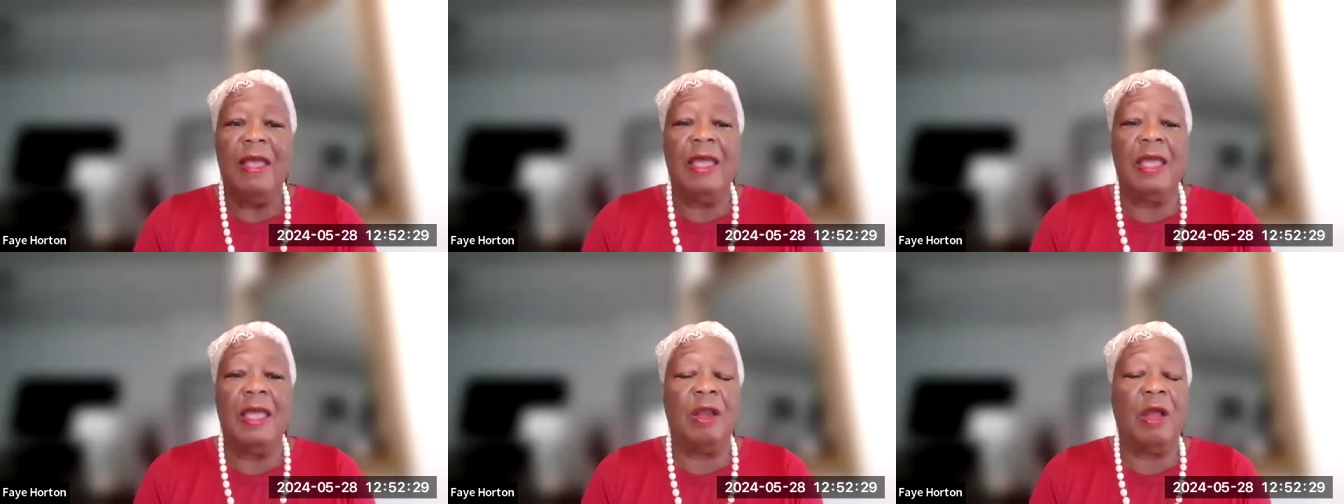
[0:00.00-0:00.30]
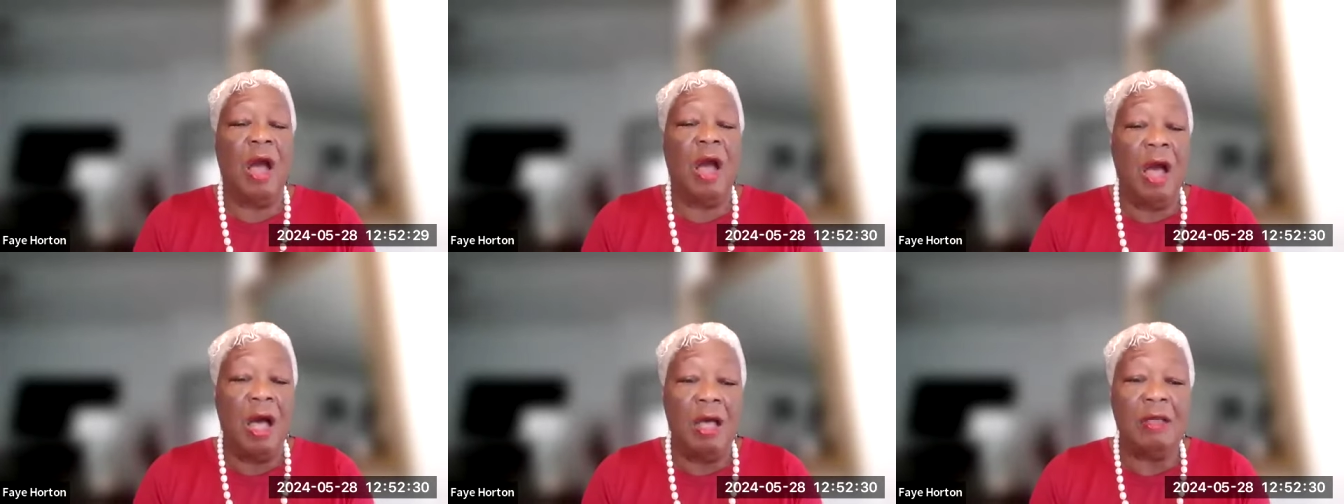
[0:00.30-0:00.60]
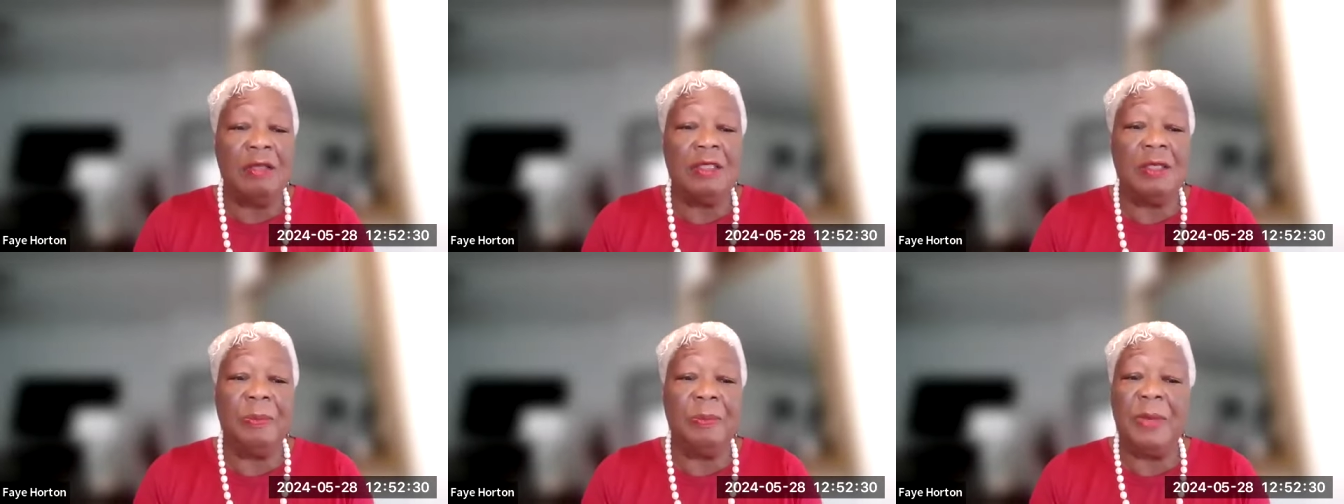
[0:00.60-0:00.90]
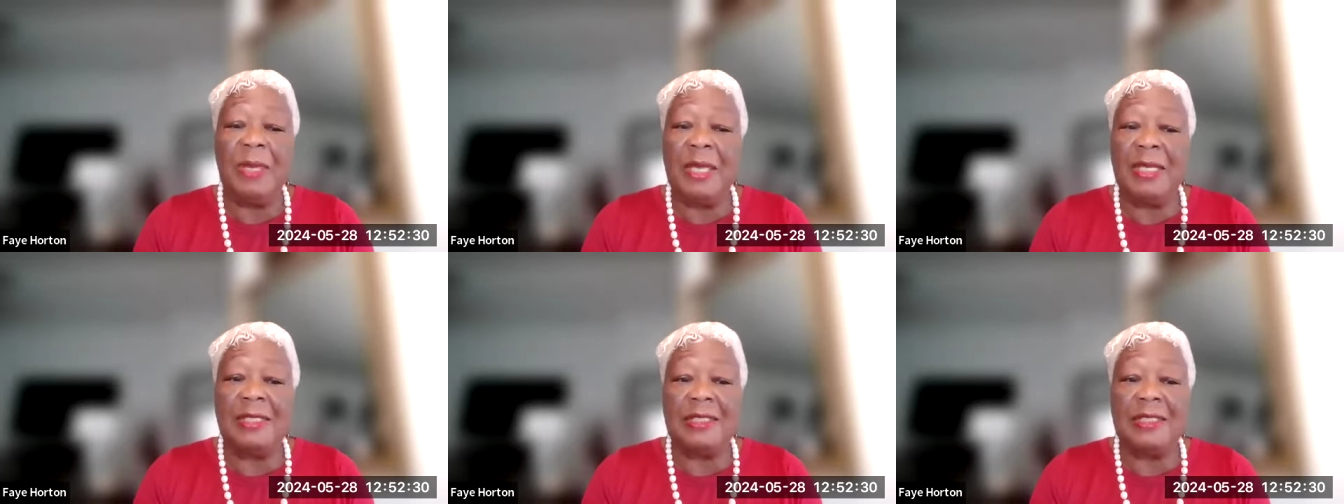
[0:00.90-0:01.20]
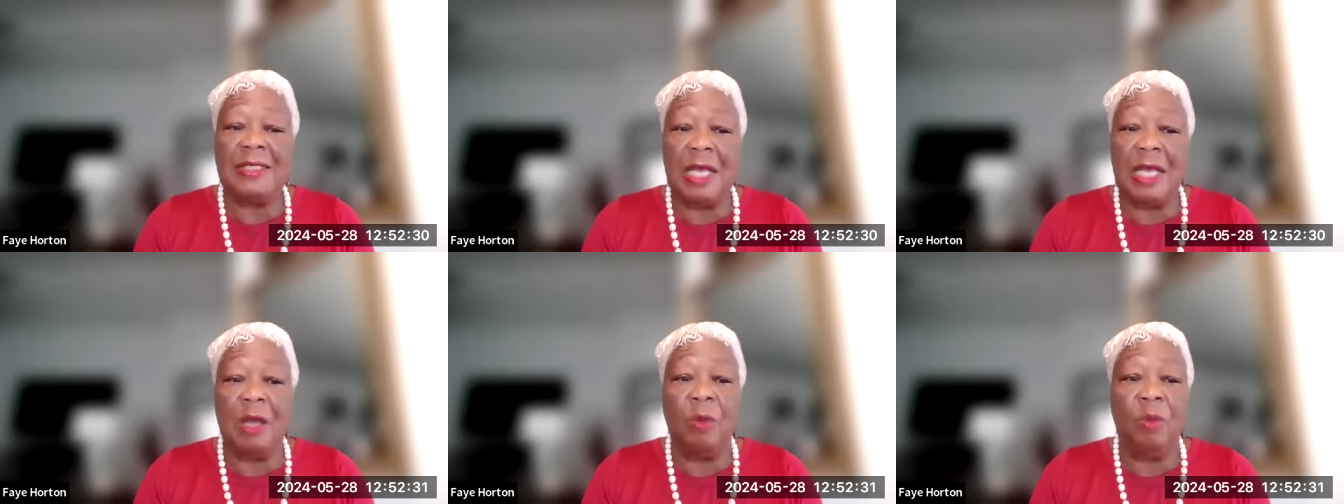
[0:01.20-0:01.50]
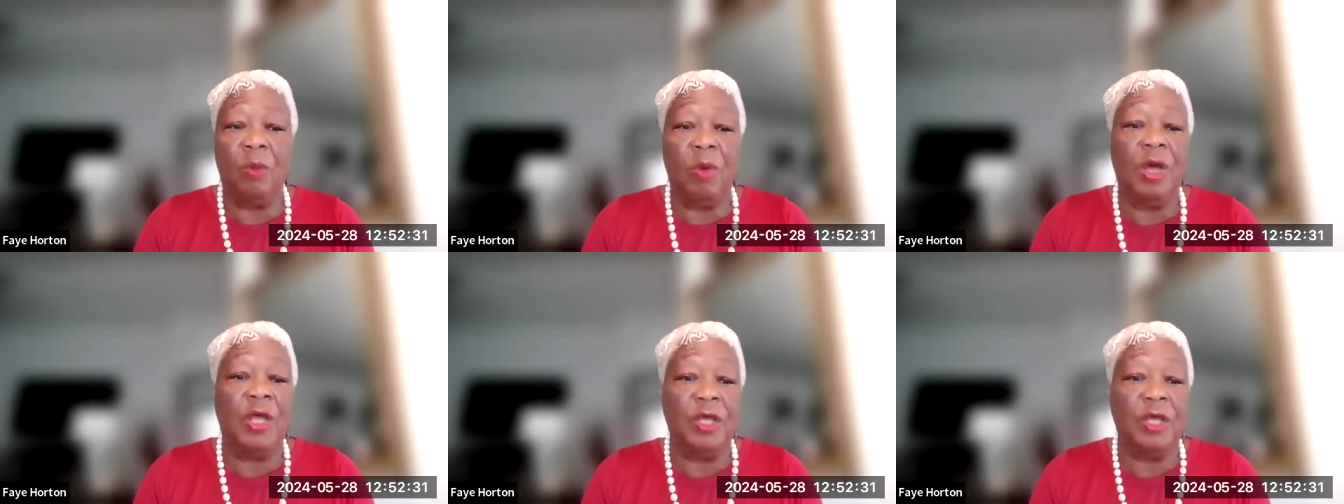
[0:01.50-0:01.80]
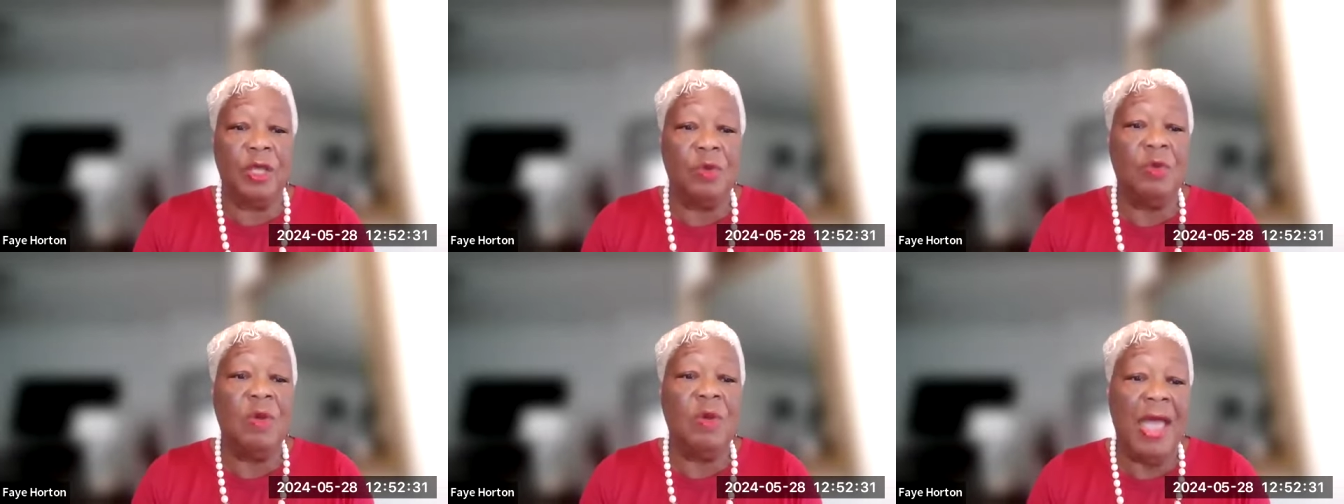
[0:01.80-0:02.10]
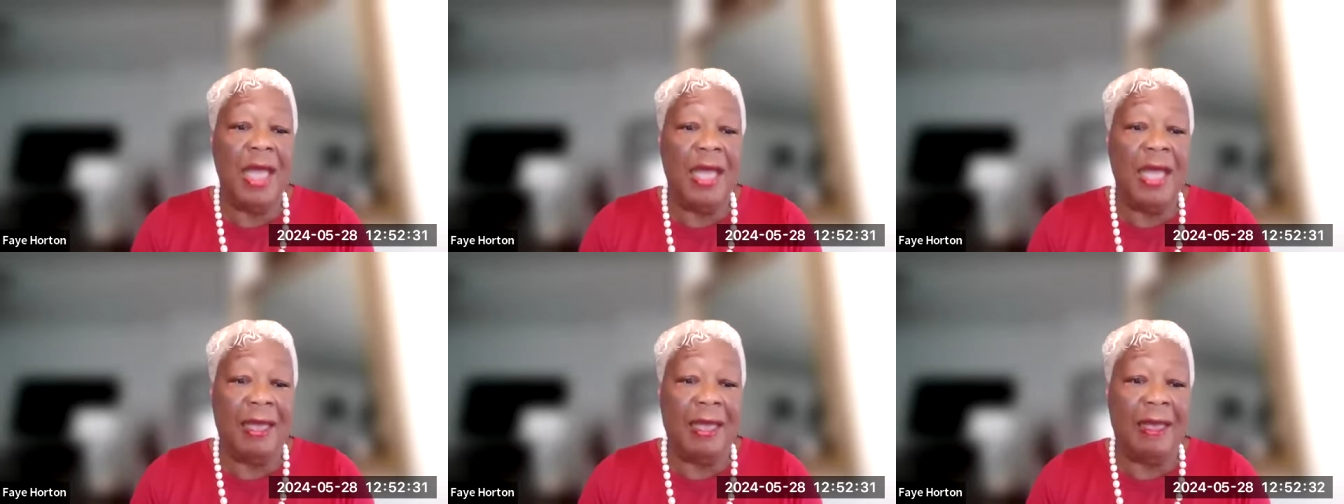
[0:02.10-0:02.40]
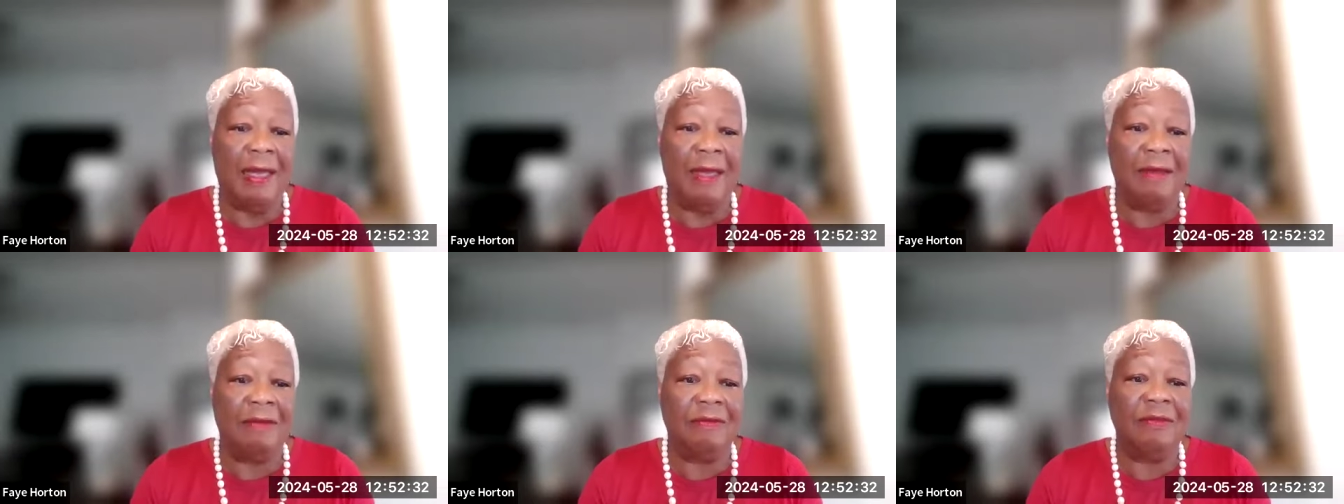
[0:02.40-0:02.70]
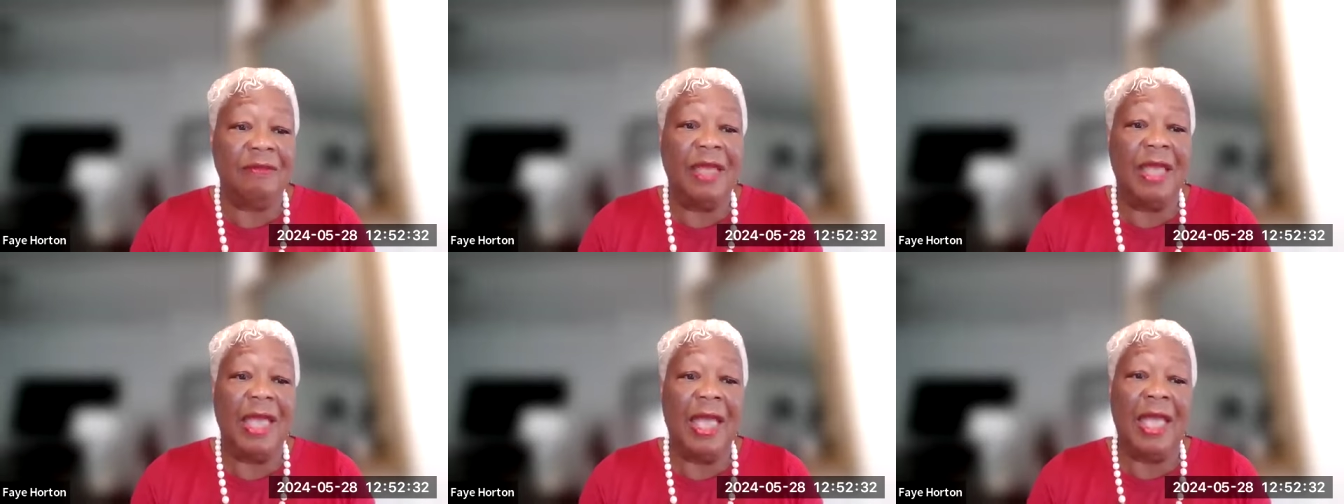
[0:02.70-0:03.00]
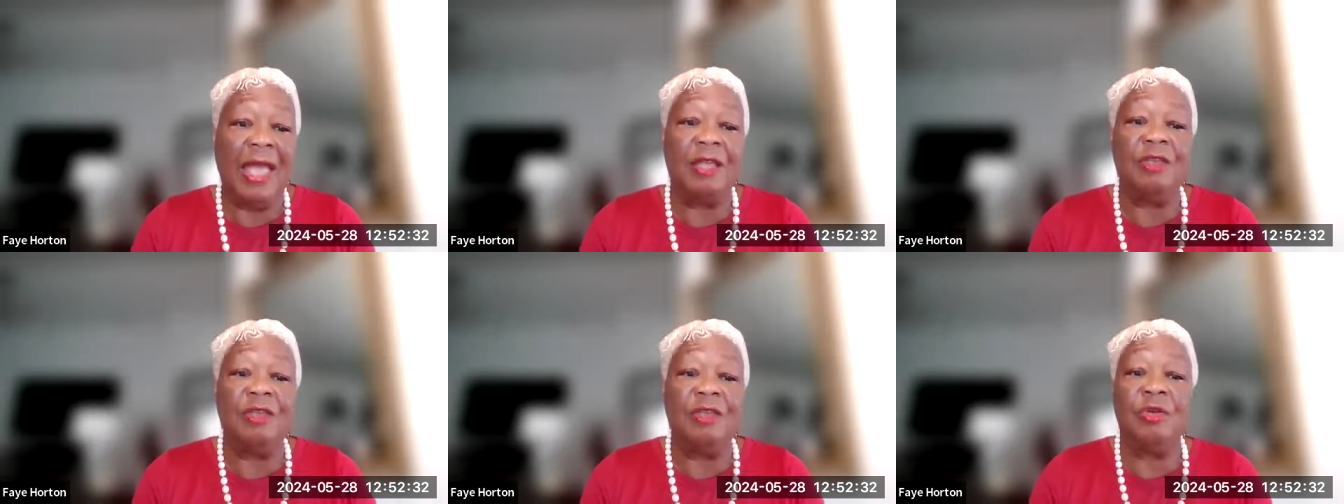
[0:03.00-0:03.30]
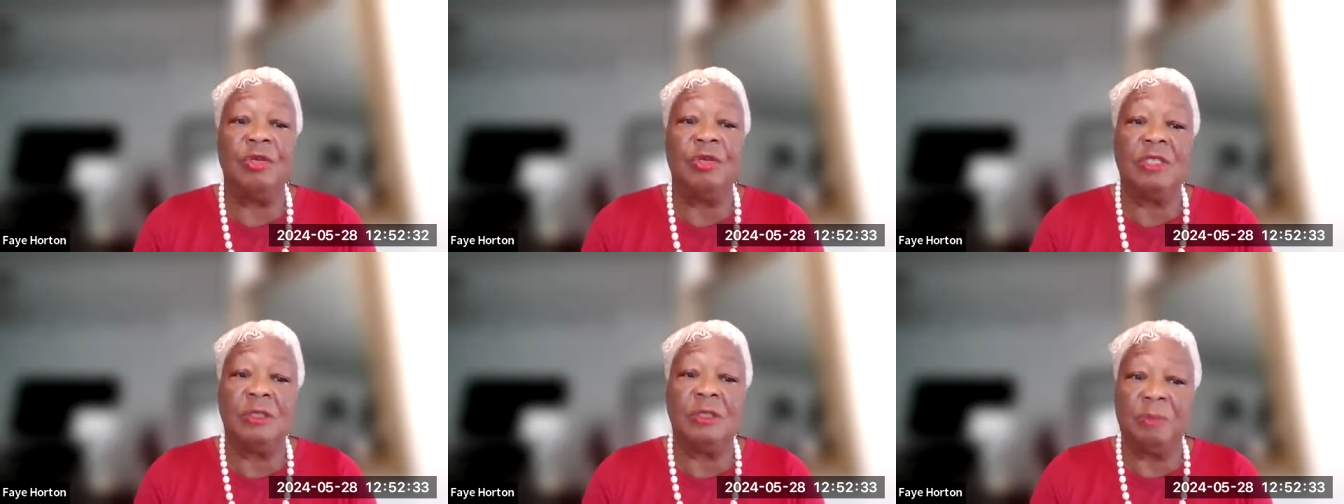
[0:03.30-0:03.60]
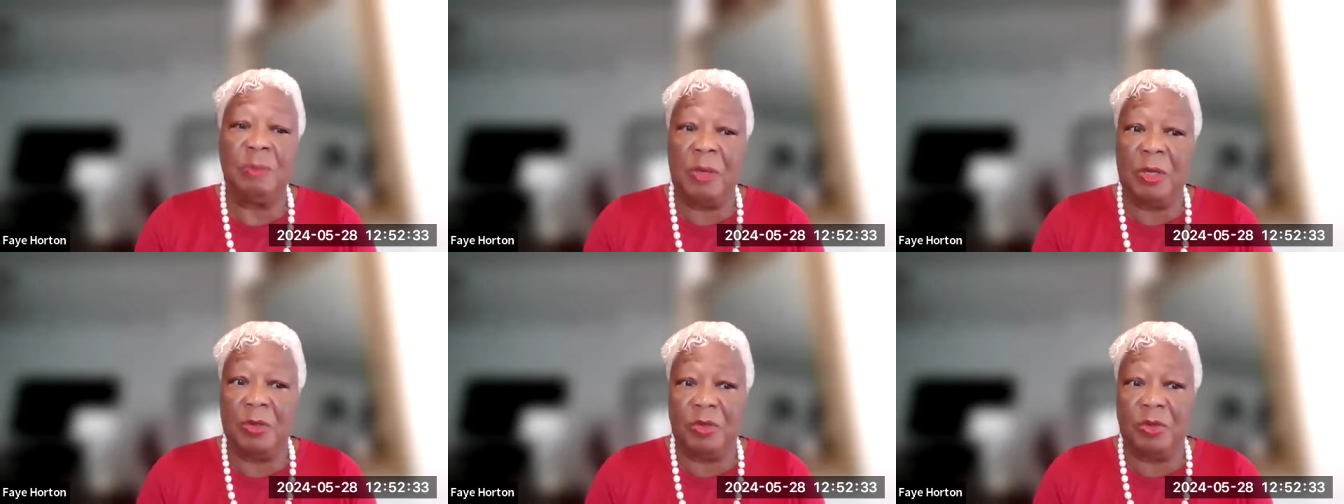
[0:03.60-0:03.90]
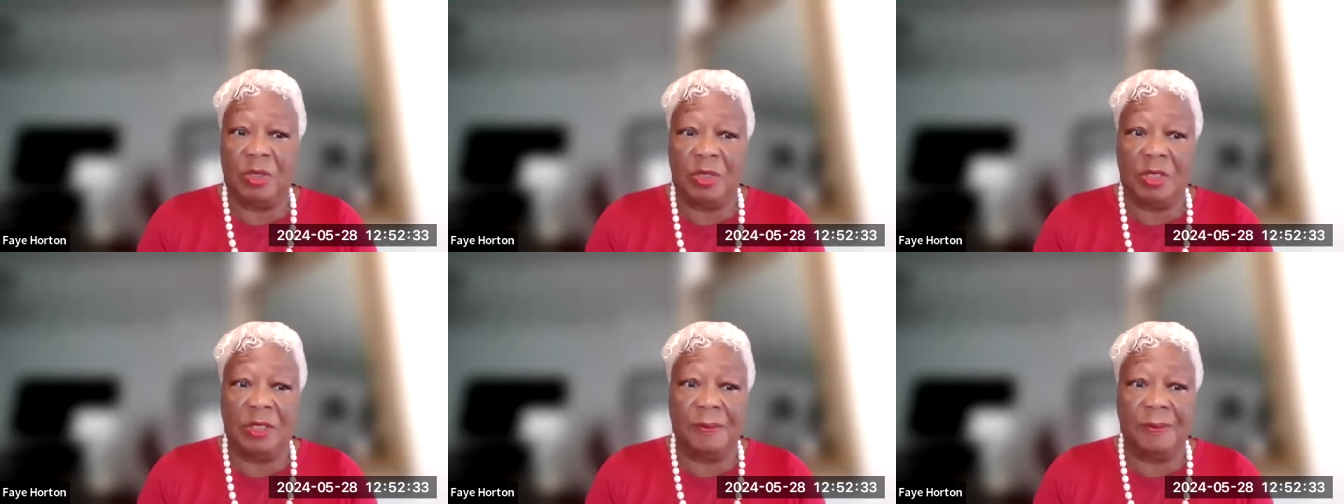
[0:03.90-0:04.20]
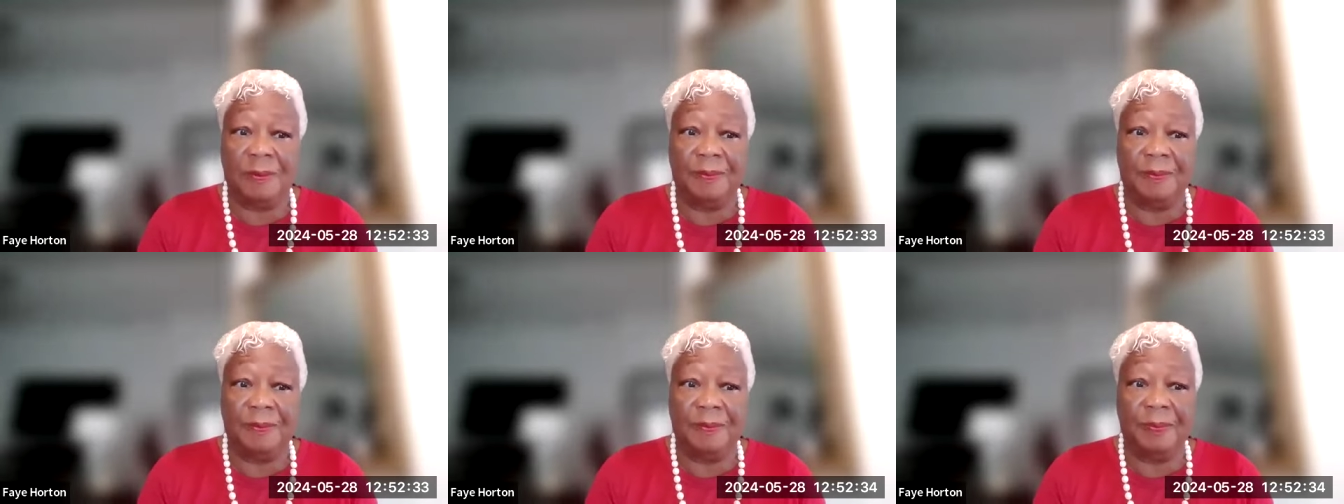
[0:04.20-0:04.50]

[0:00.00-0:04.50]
It all depends on what you have at your disposal.